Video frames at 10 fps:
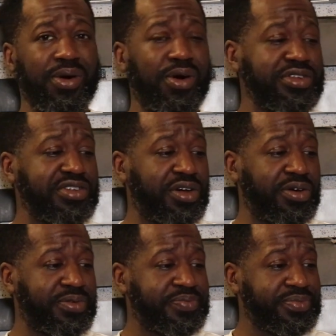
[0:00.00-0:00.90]

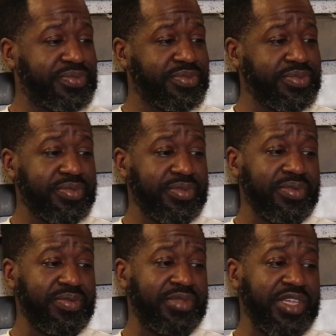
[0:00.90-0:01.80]
also,
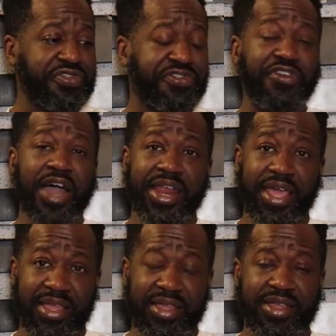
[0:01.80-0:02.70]
this
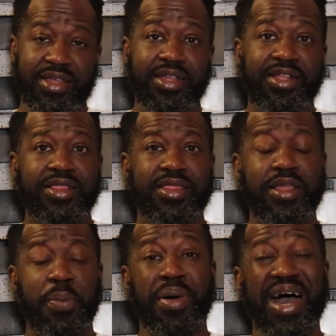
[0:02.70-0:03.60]
Friday,
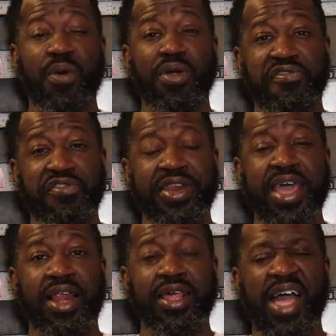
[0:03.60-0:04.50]
the Power
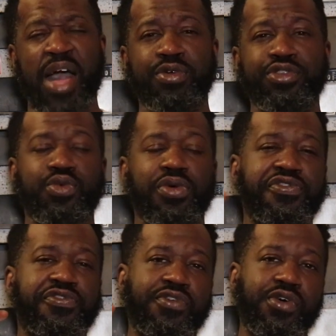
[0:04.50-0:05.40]
finale, I will do a
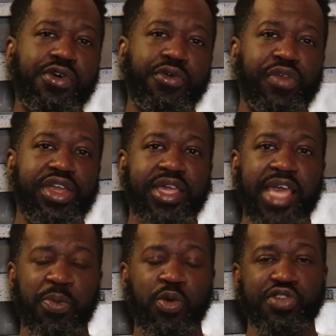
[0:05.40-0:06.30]
full
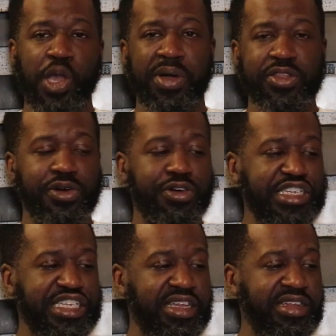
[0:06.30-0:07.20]
recap. We'll talk about the
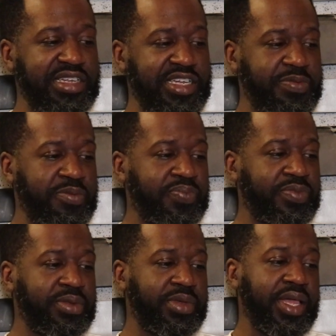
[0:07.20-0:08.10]
whole season,
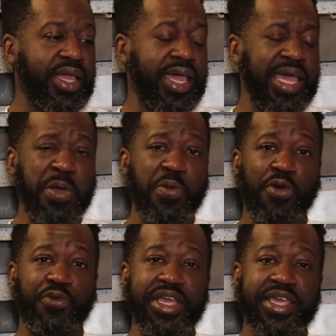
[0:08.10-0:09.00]
and we
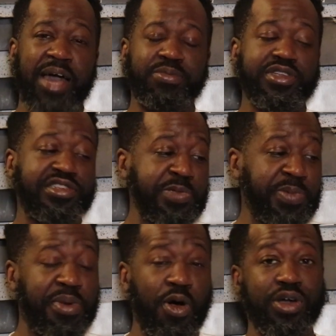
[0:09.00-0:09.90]
will recap the
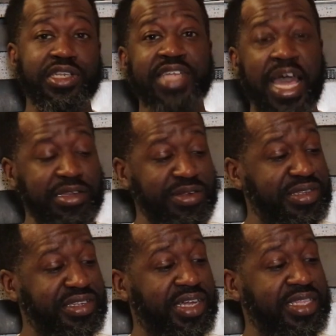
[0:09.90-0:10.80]
Super Bowl, because that is
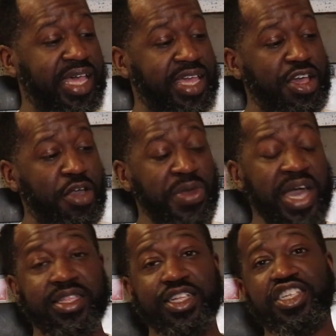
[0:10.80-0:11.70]
on Sunday. We
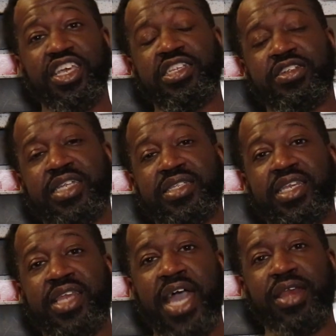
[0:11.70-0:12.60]
got the Chiefs against
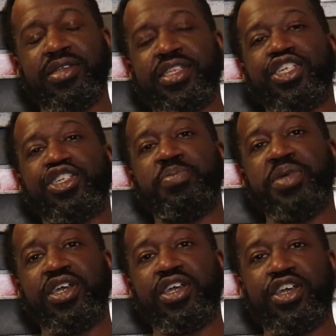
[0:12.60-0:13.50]
the Niners. It should
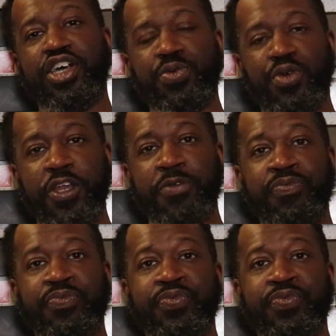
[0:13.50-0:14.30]
be a good one.